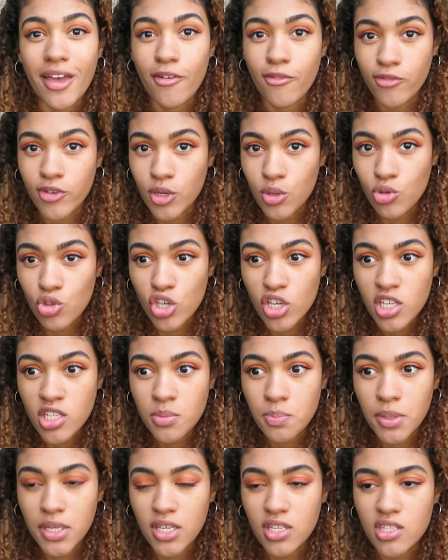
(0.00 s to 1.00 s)
their
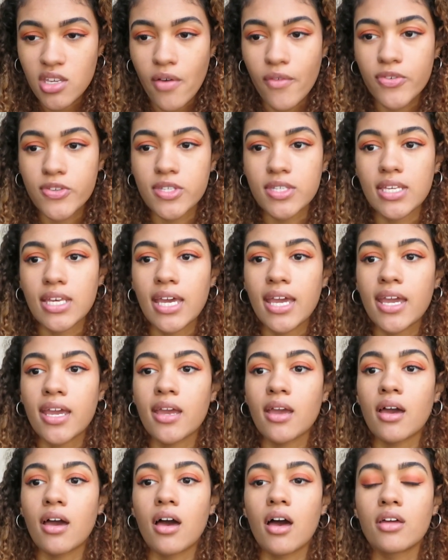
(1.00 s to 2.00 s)
futures because
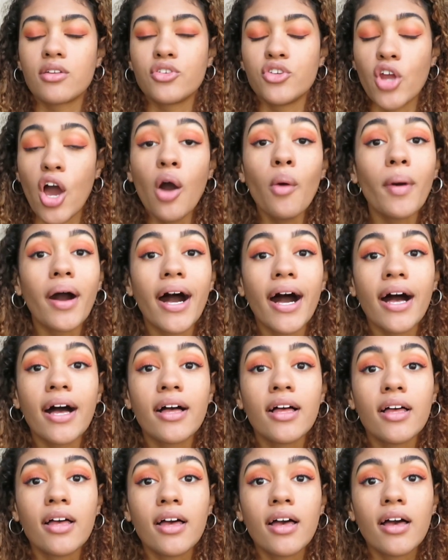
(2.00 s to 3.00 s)
obviously
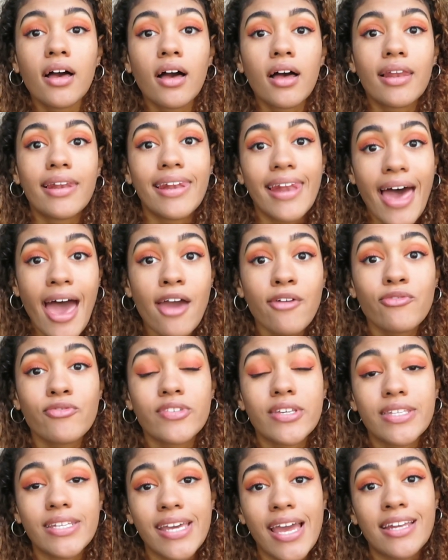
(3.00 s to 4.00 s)
noah
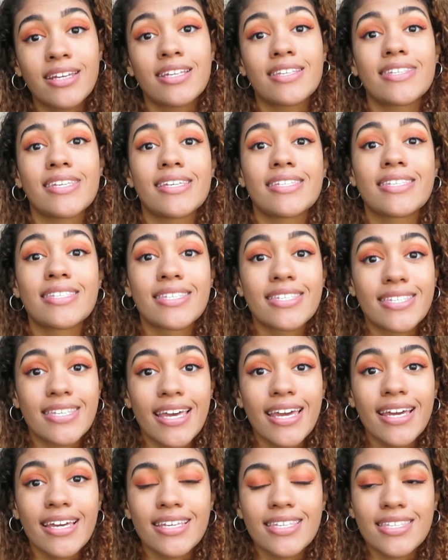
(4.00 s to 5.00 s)
left at the end of season
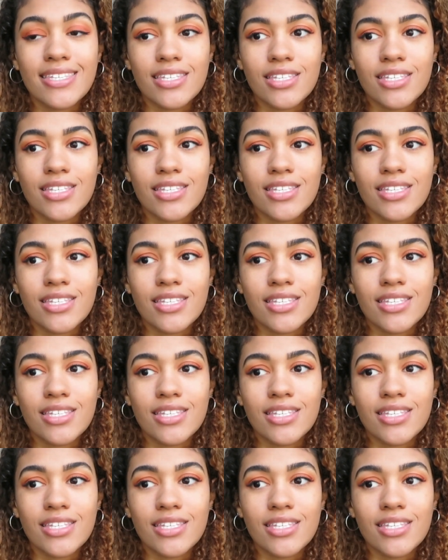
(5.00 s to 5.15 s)
six